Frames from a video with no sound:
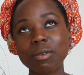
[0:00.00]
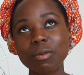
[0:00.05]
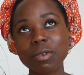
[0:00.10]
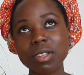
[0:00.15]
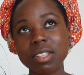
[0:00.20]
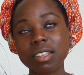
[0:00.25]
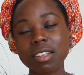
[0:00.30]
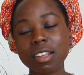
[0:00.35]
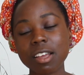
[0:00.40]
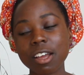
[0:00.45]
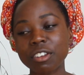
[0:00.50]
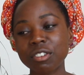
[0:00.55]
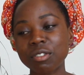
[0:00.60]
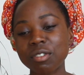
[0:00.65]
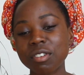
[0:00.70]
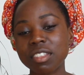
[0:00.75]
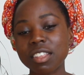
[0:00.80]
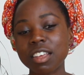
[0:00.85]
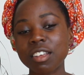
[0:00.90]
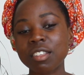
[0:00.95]
in western
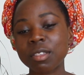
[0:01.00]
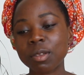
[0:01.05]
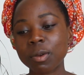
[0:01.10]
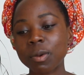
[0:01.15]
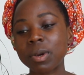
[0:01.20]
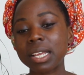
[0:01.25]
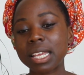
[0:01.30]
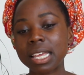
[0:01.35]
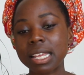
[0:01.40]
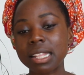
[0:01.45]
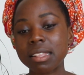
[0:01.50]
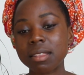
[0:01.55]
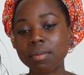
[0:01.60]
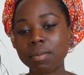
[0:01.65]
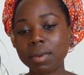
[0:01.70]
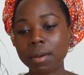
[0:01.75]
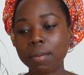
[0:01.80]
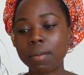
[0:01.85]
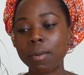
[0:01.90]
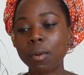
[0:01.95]
countries they're so
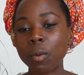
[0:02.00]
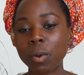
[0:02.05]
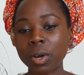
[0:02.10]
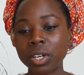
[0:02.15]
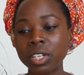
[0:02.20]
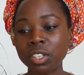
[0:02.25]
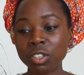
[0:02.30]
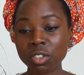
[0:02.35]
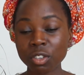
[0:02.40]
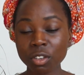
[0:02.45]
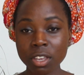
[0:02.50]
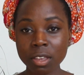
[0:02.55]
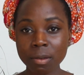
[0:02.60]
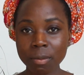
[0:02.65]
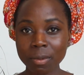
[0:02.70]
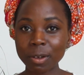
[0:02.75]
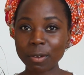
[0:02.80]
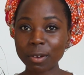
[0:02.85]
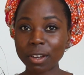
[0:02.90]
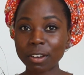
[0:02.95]
against people wanting to
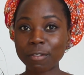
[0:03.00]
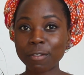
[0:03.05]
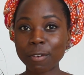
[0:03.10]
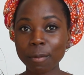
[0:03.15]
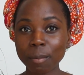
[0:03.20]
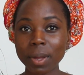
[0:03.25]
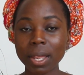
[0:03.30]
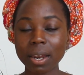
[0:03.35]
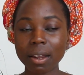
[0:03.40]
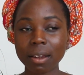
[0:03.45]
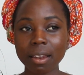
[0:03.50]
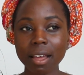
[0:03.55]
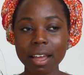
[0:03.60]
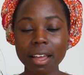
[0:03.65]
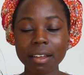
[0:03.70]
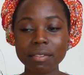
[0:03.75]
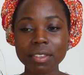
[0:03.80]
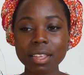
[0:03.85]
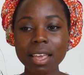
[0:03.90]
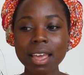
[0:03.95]
immigrate for better
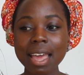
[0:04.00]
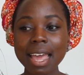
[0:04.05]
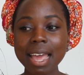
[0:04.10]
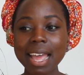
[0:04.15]
lives